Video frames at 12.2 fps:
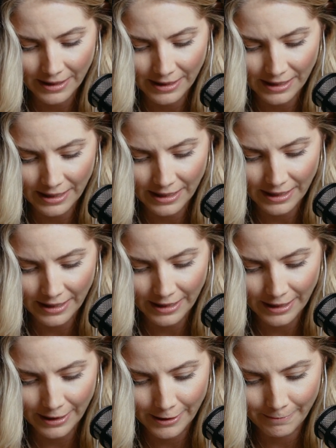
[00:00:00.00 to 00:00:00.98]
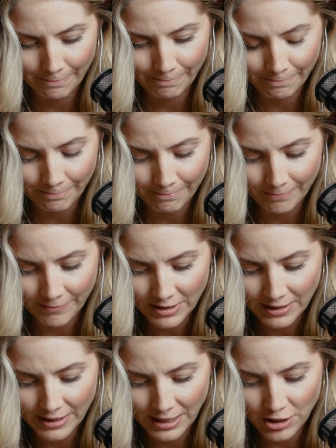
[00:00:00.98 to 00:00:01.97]
They
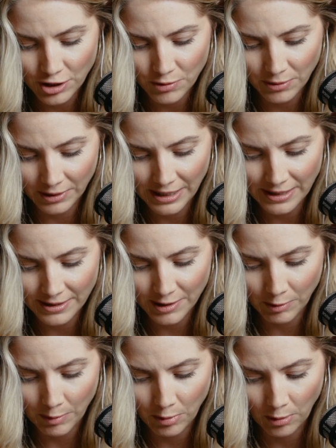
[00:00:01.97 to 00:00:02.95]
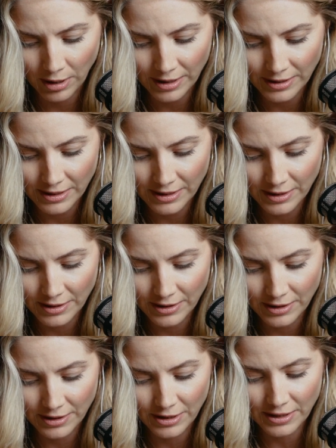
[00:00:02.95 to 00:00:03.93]
just released a report
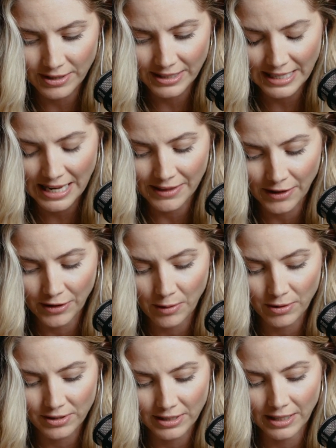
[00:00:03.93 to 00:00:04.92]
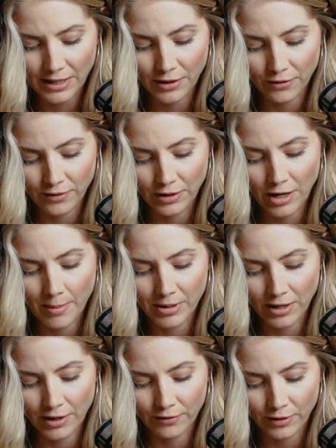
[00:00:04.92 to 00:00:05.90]
just saying that they were studying the
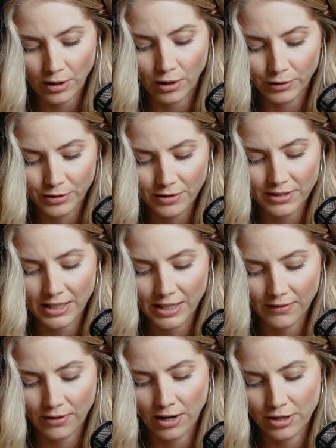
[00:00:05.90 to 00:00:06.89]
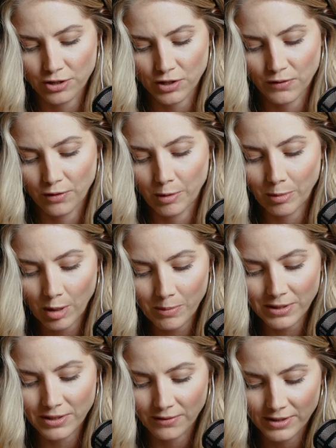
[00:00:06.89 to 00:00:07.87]
phenomenon for altered state of conscious for the
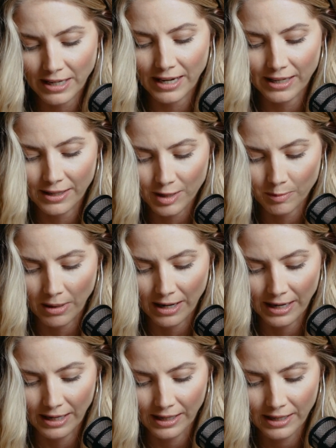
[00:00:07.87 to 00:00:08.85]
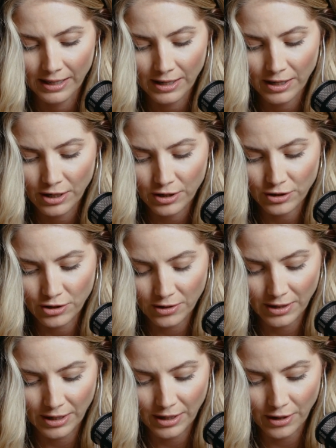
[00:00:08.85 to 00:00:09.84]
purpose of psychic spying
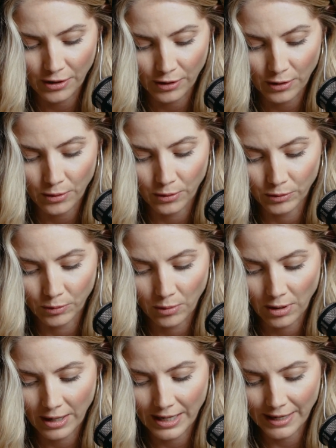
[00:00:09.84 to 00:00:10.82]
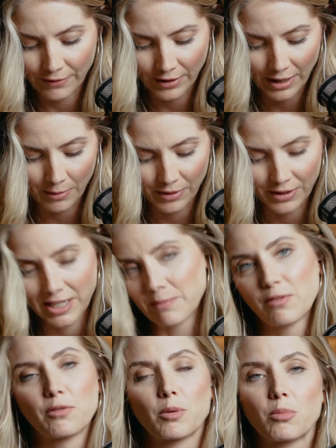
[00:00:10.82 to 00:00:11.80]
during the Cold War. And I forget what the name
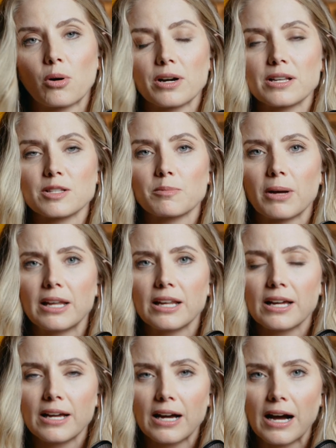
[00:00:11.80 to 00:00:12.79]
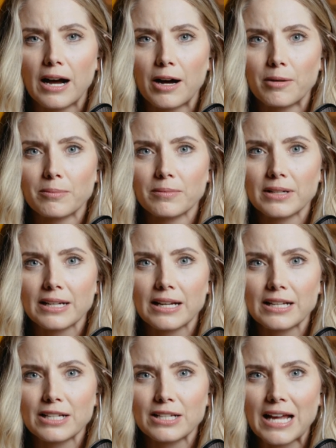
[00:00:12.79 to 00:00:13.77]
of the report is, but
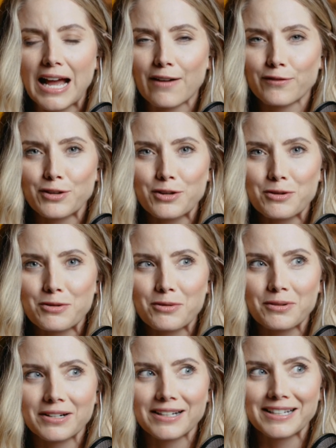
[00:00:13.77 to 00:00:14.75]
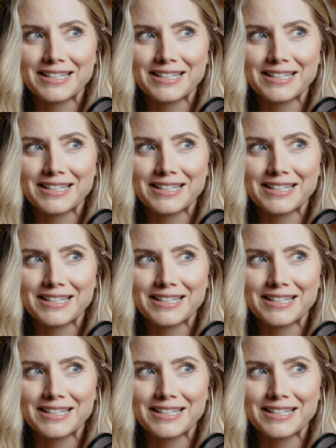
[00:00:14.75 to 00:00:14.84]
have you